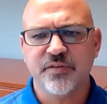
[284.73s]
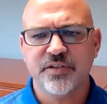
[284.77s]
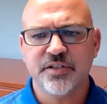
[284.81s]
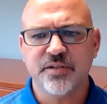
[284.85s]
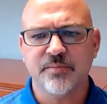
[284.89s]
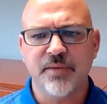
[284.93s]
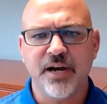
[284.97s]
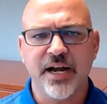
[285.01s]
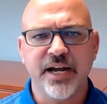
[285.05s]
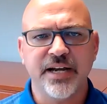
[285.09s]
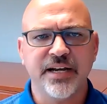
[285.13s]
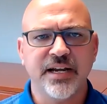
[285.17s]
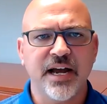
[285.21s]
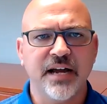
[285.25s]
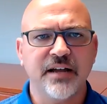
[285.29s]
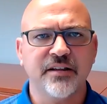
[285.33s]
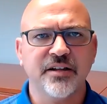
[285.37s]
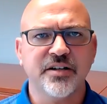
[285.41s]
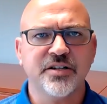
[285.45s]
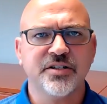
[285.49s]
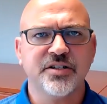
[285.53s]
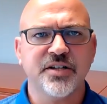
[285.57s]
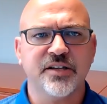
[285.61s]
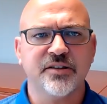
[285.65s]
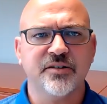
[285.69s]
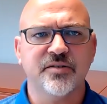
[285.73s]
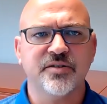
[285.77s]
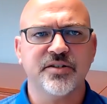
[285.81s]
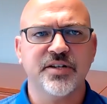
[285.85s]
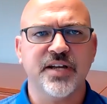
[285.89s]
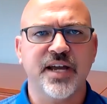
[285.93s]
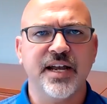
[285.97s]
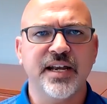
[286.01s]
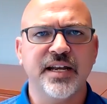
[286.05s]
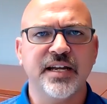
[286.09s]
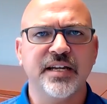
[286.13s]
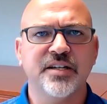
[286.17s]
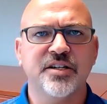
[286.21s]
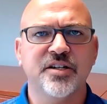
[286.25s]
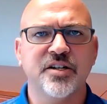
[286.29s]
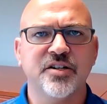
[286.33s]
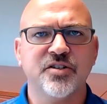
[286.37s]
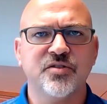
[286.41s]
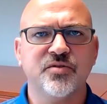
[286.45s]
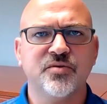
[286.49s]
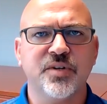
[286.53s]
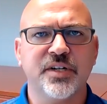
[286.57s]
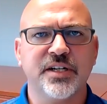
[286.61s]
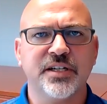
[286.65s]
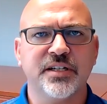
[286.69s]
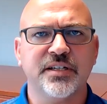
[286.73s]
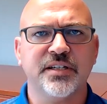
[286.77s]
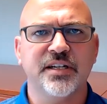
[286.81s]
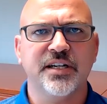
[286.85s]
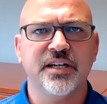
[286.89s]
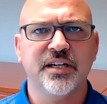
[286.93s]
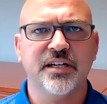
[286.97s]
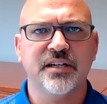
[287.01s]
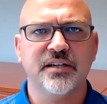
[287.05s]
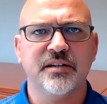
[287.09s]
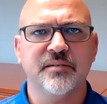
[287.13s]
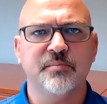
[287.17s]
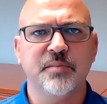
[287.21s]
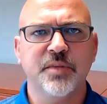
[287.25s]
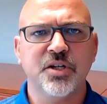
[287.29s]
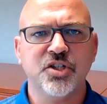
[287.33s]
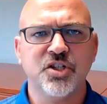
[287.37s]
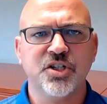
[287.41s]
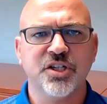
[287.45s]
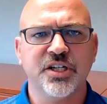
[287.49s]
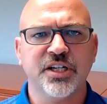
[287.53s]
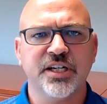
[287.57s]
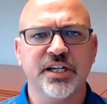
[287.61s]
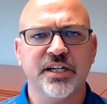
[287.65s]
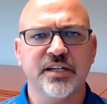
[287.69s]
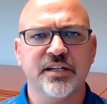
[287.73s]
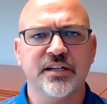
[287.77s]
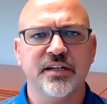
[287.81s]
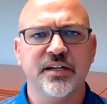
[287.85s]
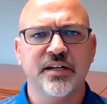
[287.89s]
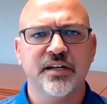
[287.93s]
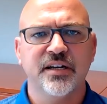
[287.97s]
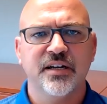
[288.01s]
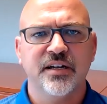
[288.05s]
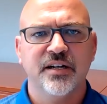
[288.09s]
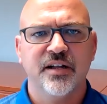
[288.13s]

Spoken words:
to my knowledge, that there's any district in Michigan